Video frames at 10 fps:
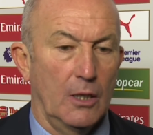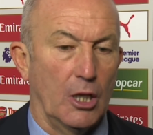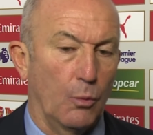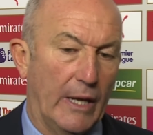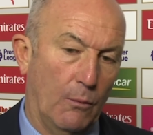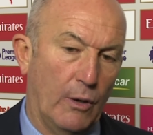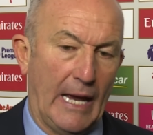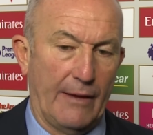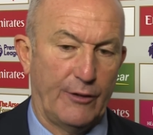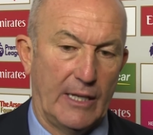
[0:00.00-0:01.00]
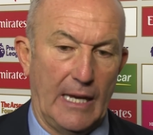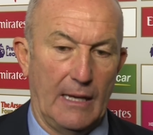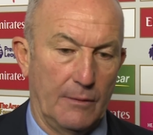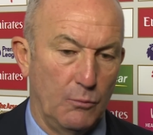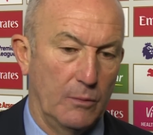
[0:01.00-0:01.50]
you know we ha we have to
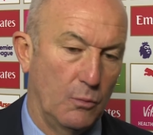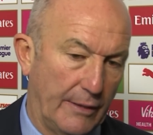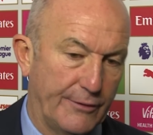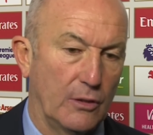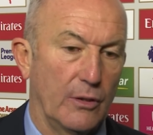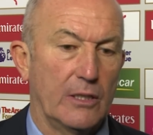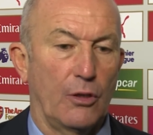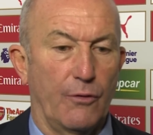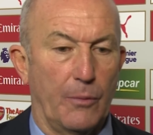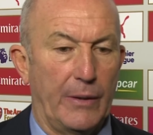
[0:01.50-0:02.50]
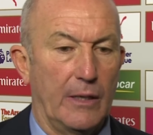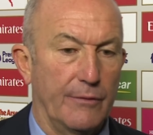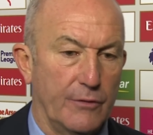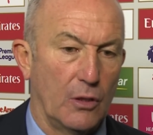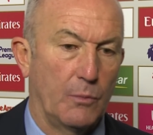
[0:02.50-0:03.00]
get, and we we have to do this over a period
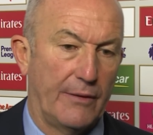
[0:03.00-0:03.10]
of time.